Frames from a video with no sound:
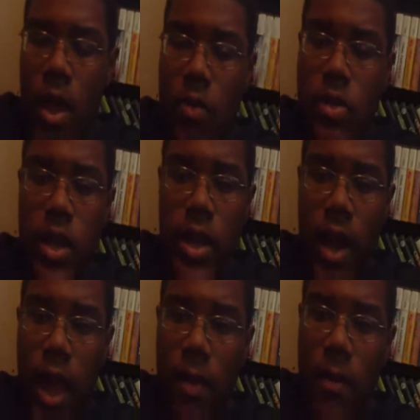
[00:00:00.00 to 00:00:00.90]
It was
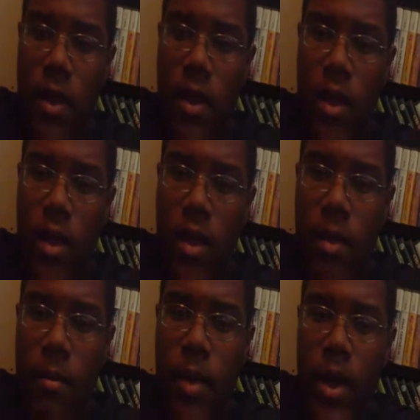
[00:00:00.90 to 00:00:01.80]
looking epic,
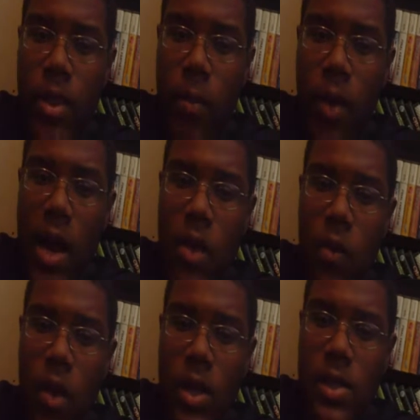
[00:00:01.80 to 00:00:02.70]
but the
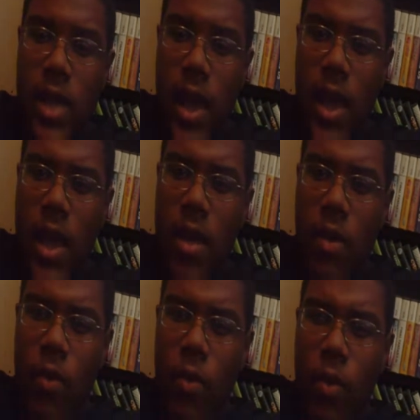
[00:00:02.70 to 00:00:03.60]
problem was that
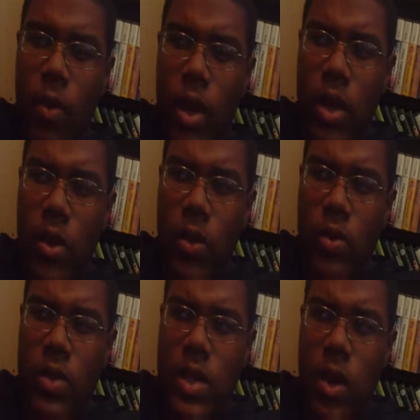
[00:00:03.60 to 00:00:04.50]
it would
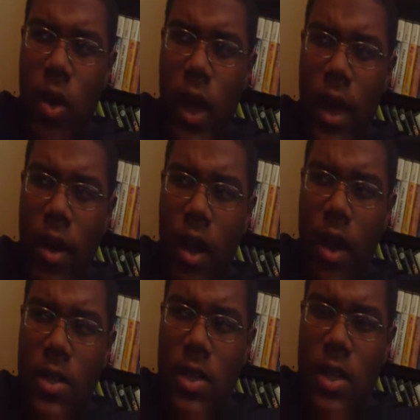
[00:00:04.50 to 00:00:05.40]
use dual
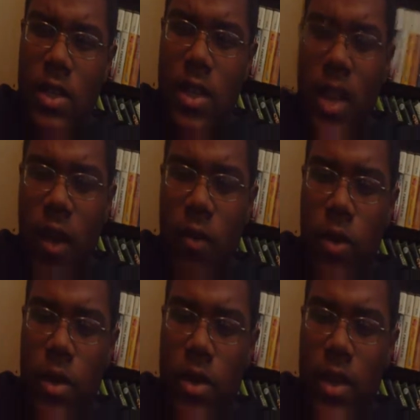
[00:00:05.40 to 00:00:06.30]
analog sticks, and
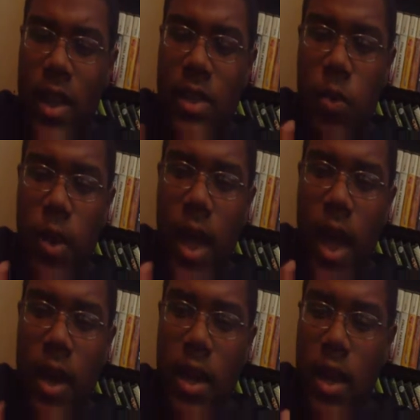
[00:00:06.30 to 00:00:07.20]
that's what
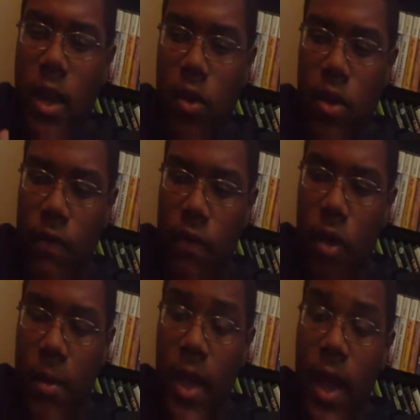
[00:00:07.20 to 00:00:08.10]
kind of killed it
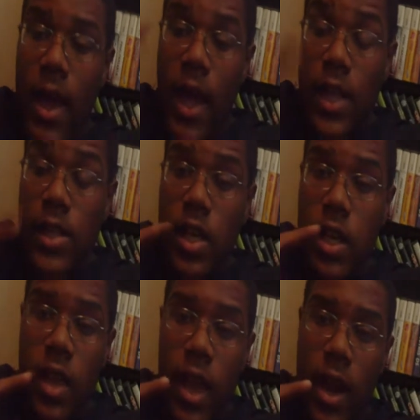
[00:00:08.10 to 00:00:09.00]
for me.
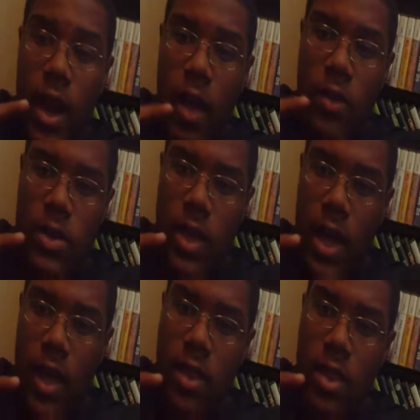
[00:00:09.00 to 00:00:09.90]
Until they announced
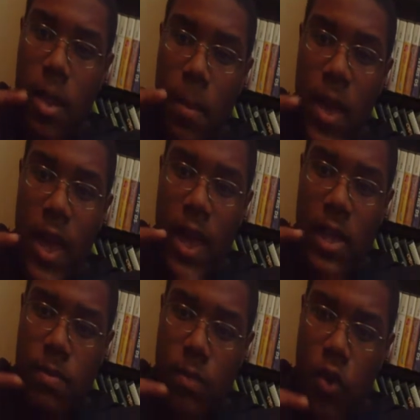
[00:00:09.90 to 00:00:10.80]
that the
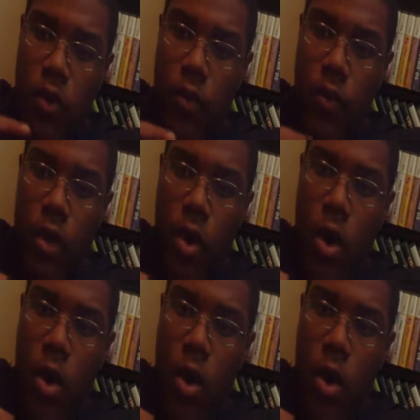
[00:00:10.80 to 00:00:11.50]
PS Move